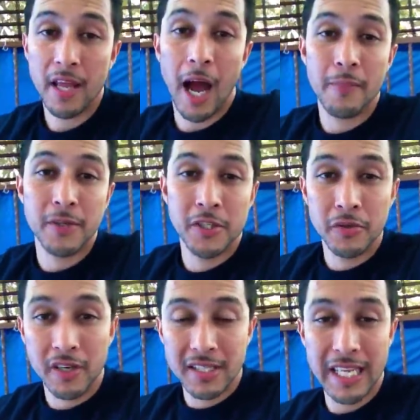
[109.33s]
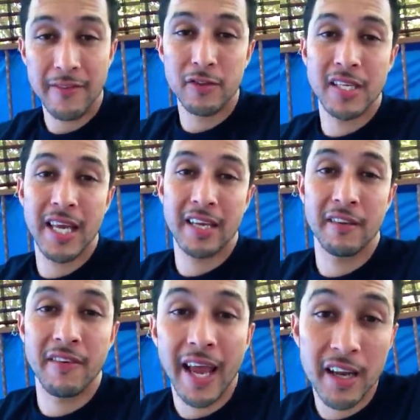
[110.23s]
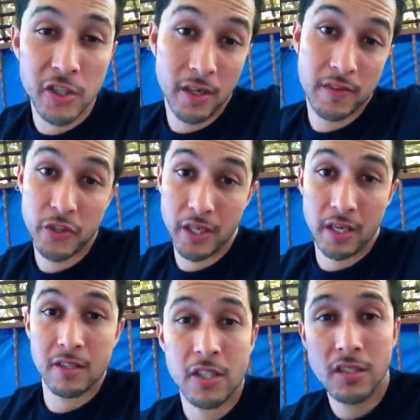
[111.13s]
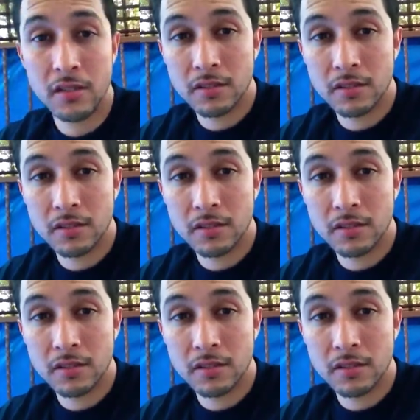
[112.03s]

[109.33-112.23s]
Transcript: opportunities have you taken advantage of to change?